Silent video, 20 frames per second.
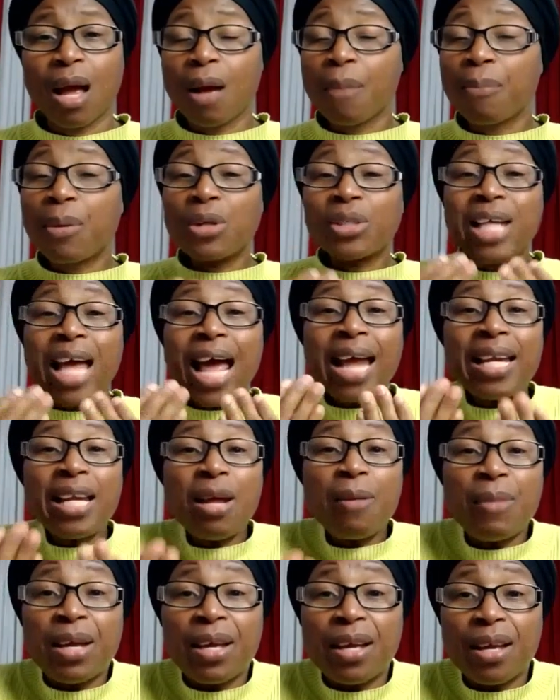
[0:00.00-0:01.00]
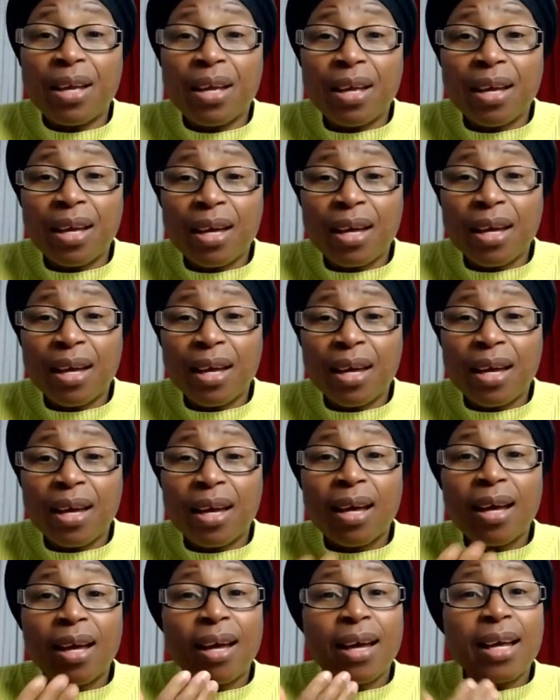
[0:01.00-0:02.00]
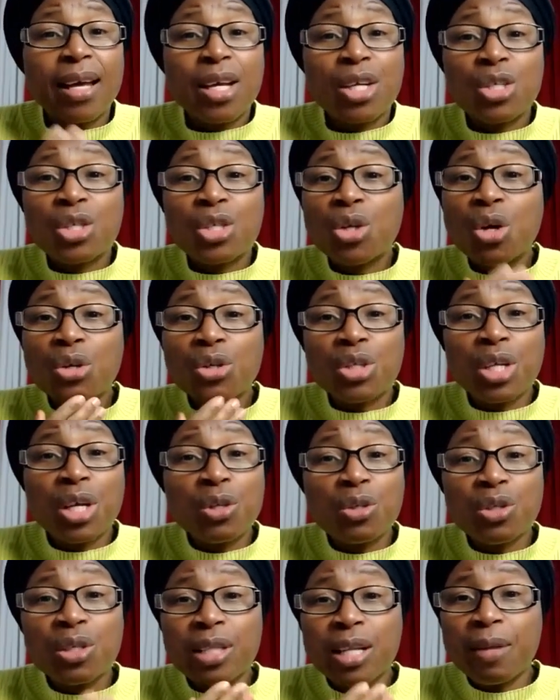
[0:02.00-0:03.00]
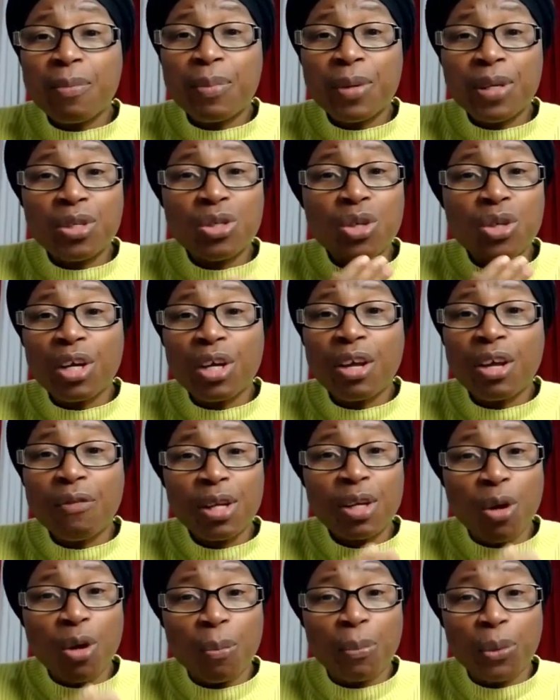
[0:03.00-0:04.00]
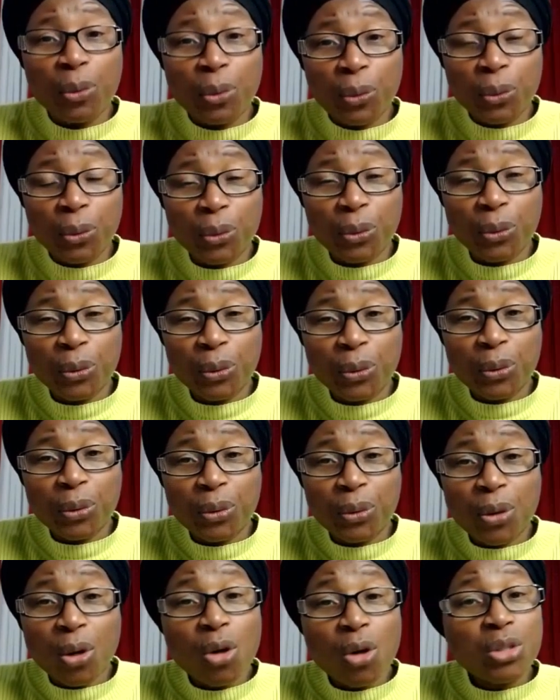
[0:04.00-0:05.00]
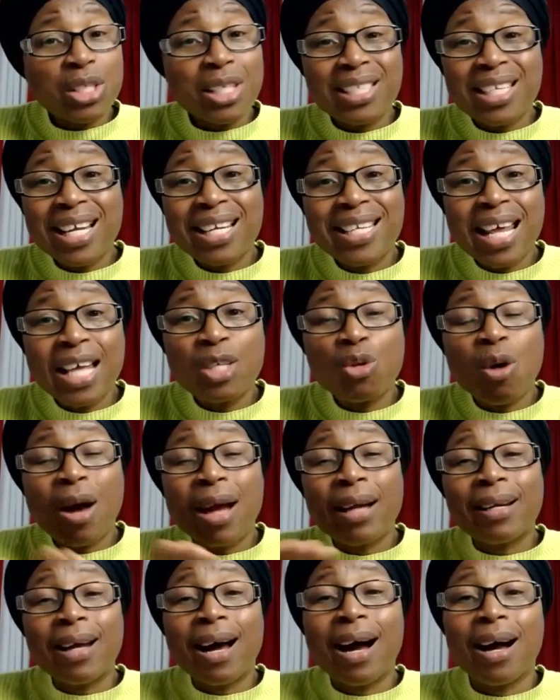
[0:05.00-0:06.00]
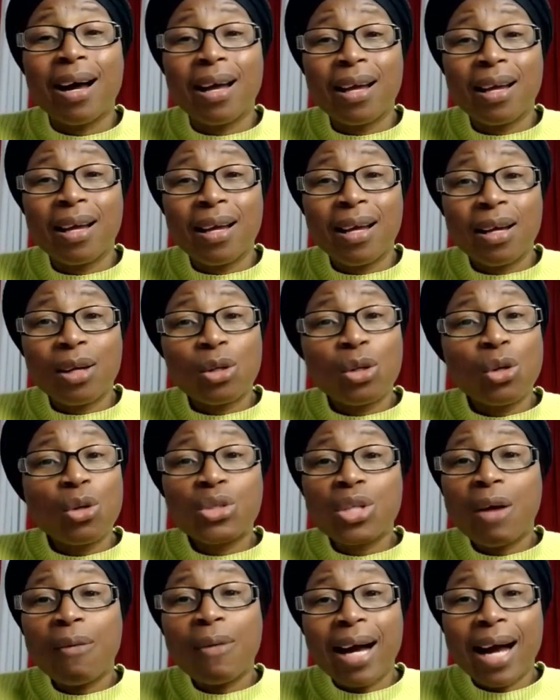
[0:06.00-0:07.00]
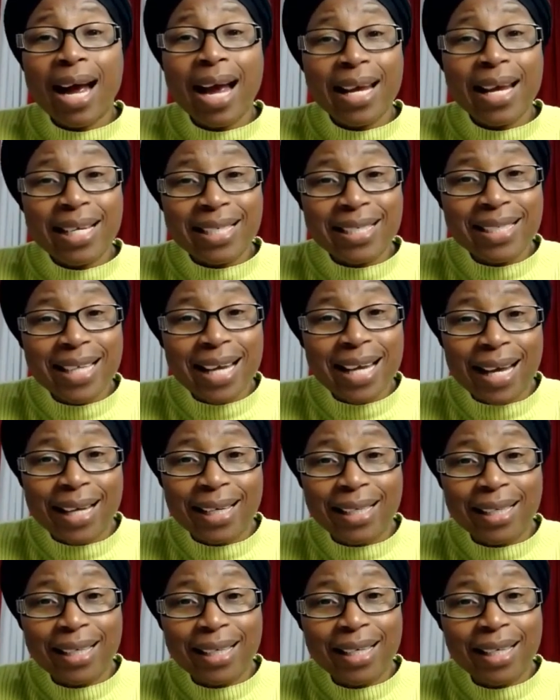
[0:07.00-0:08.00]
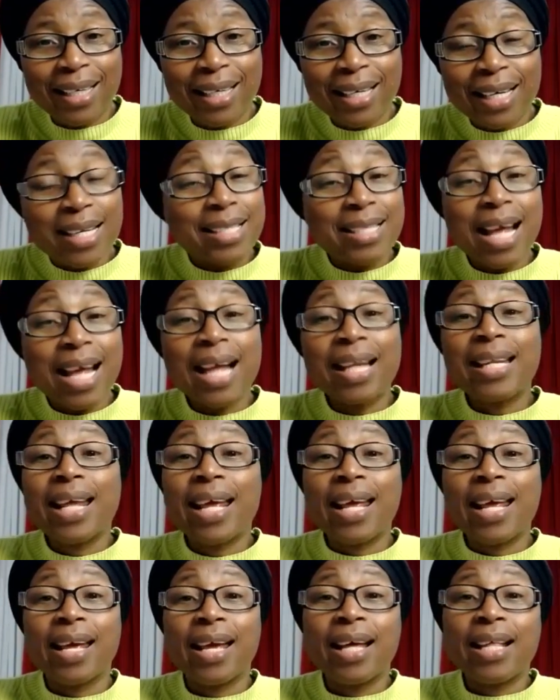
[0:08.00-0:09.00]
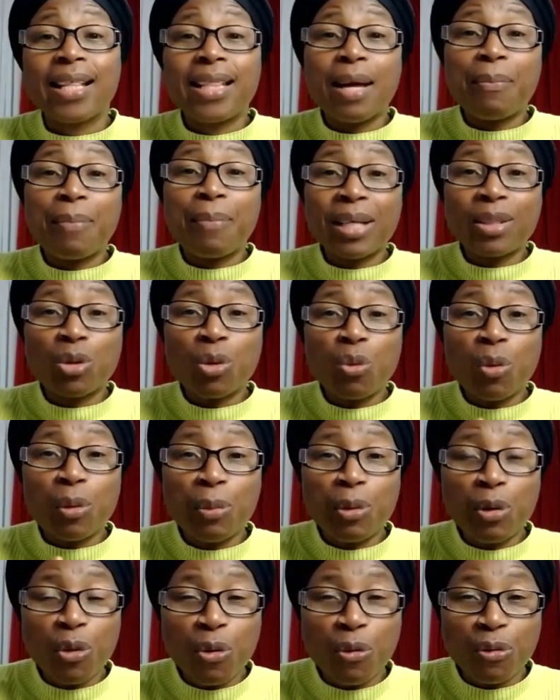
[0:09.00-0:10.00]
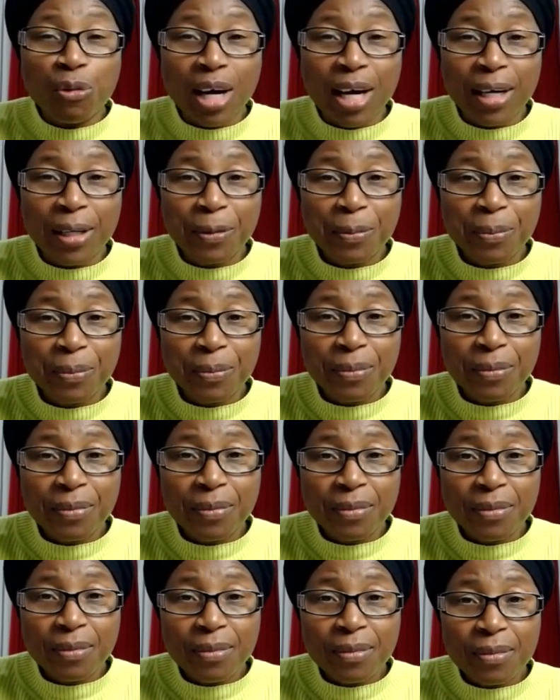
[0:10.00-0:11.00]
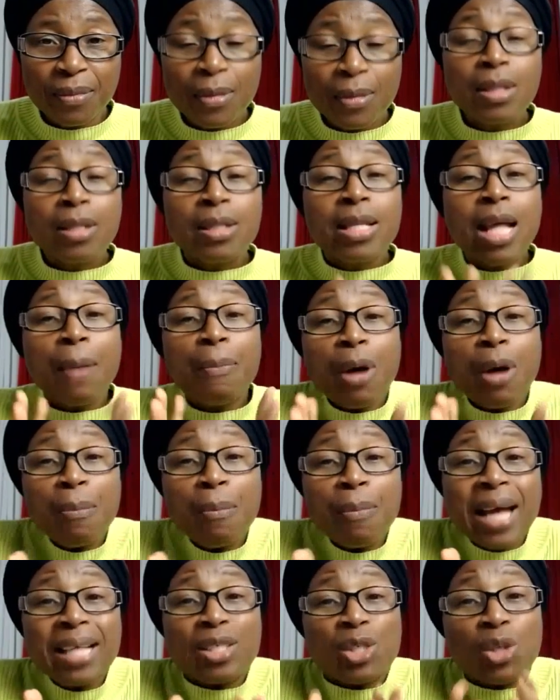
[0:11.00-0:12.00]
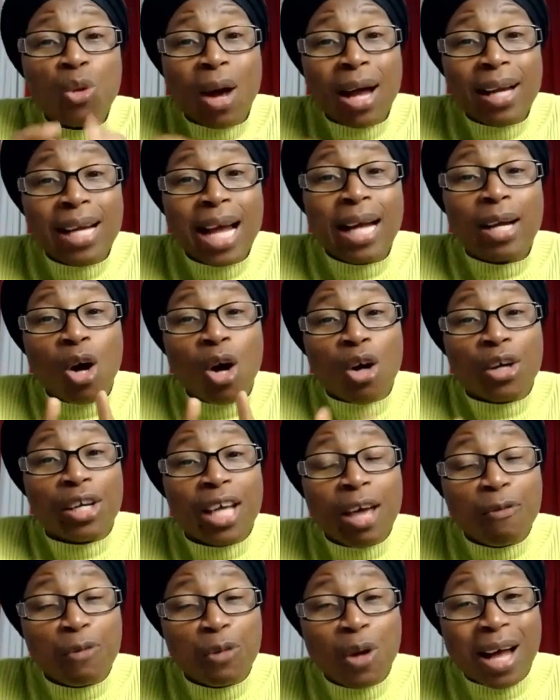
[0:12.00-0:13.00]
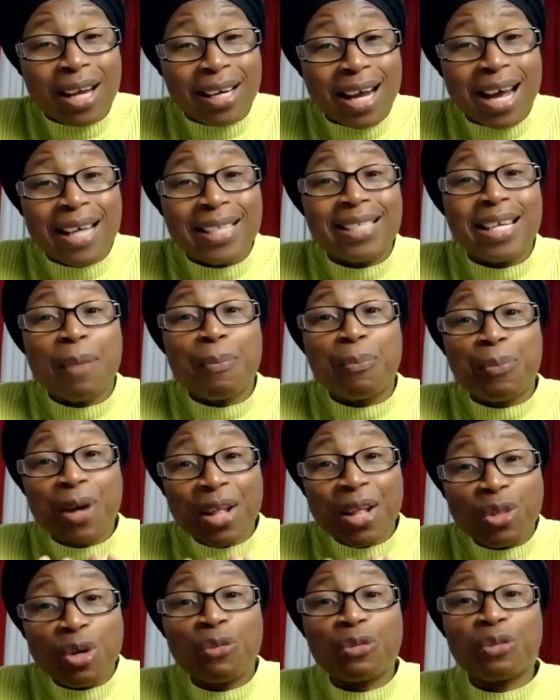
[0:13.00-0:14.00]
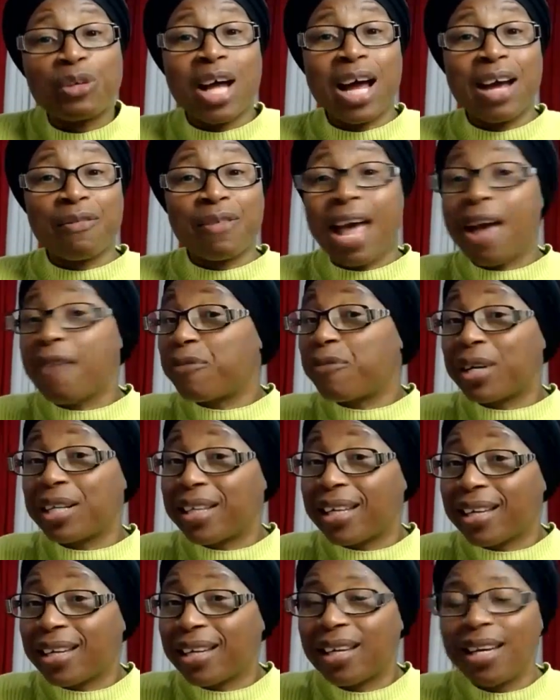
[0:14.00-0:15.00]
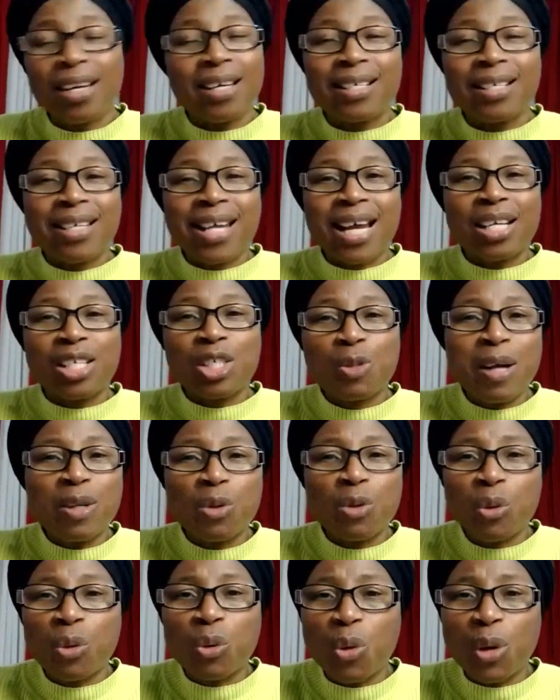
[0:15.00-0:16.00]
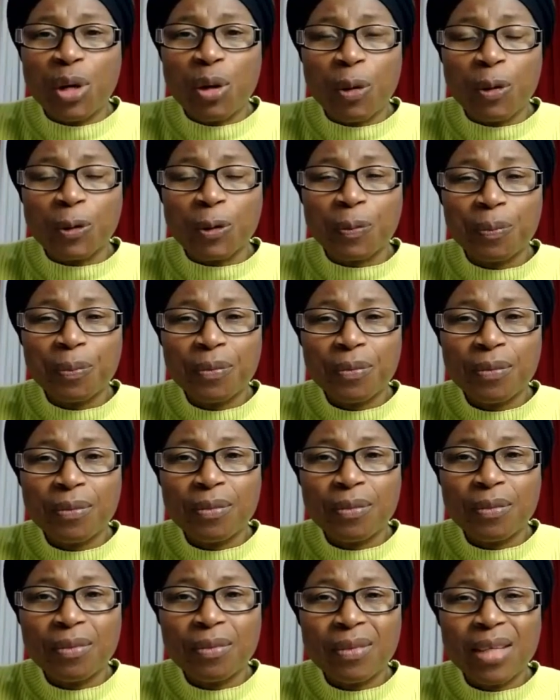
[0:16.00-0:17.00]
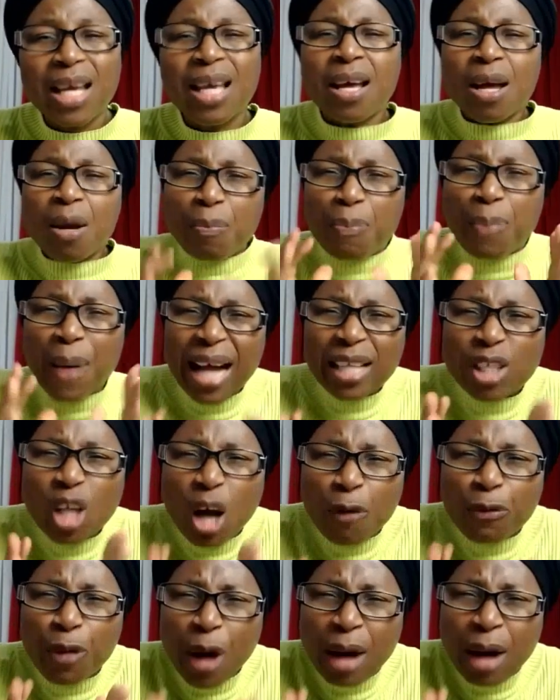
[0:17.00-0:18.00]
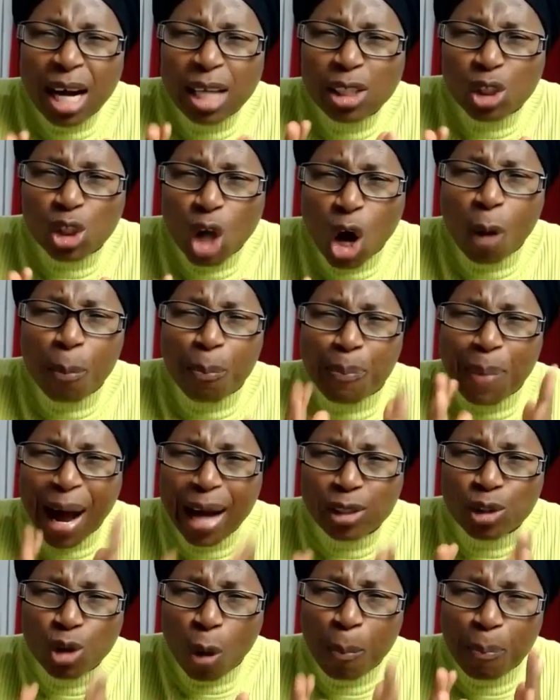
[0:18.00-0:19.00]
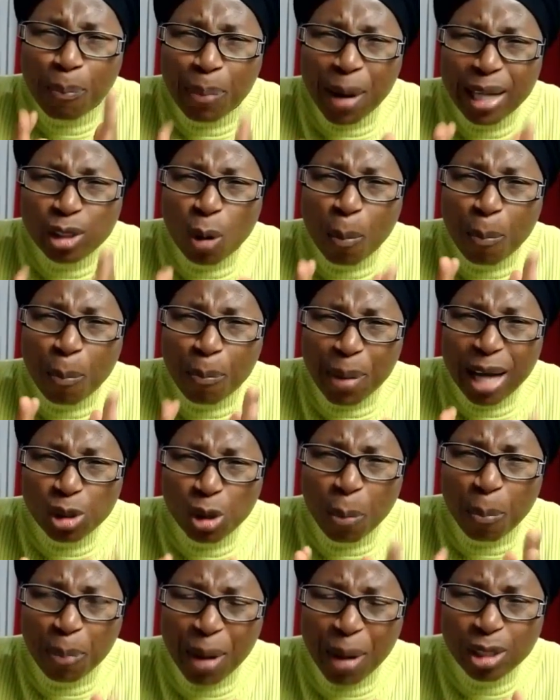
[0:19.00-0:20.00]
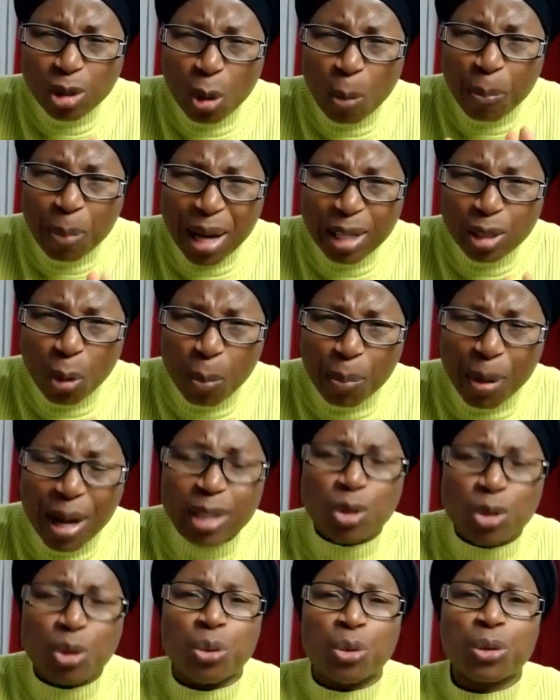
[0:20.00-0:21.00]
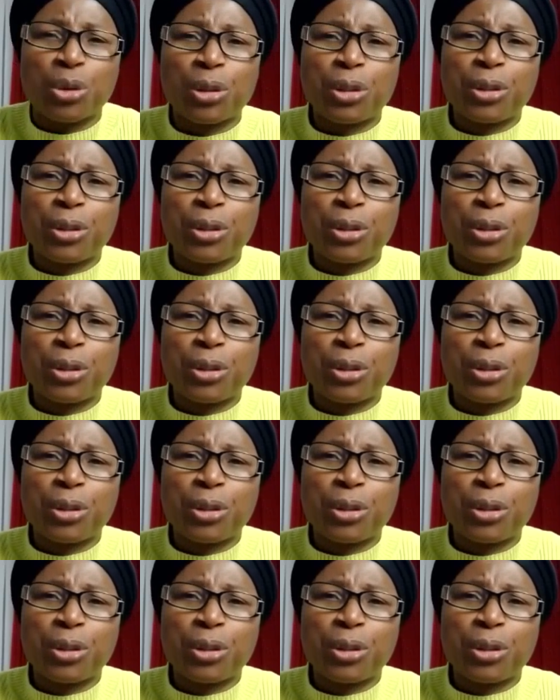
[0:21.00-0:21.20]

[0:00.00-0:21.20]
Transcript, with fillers: But the enemy is not still sleeping, it's not giving up oh, until the day you and I close our eye in there. Is that day the battle will be over. The moment you and I, God gave you and I the breath of life every day, there battle going on. Battle for our soul, battle, battle, battle, battle, battle, battle.